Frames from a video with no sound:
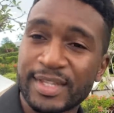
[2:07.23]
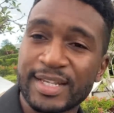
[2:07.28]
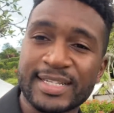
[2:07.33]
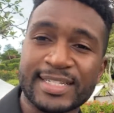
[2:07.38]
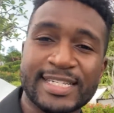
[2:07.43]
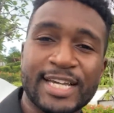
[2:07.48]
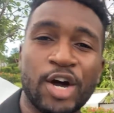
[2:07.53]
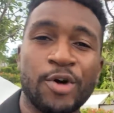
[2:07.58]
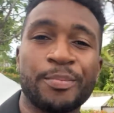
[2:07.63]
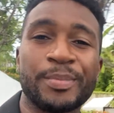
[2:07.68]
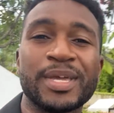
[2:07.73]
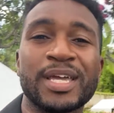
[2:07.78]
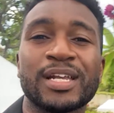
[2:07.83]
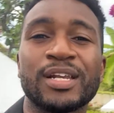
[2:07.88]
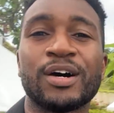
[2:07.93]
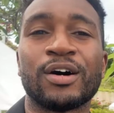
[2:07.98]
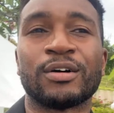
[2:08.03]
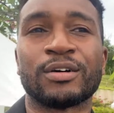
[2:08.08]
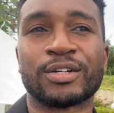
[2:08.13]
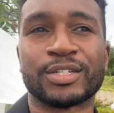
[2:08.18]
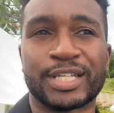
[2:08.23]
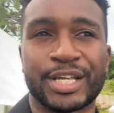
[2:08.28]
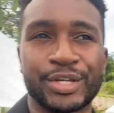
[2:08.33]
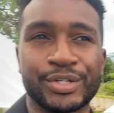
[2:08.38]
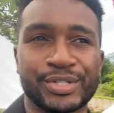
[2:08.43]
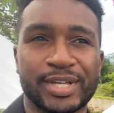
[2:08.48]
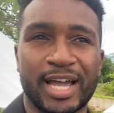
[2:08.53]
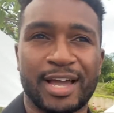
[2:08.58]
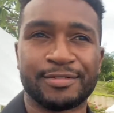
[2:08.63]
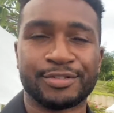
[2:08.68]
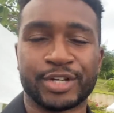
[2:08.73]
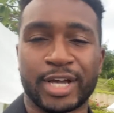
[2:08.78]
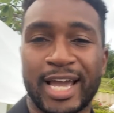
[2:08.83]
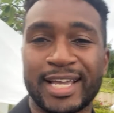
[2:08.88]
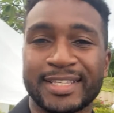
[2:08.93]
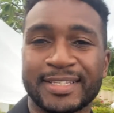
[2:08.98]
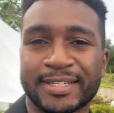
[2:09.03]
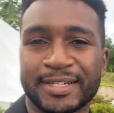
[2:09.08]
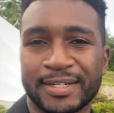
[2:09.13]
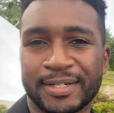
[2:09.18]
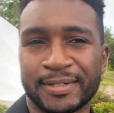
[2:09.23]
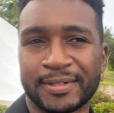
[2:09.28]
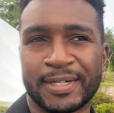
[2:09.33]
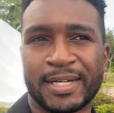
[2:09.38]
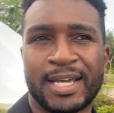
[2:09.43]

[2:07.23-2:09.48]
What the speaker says: It's helped me a lot because I used to have sciatica,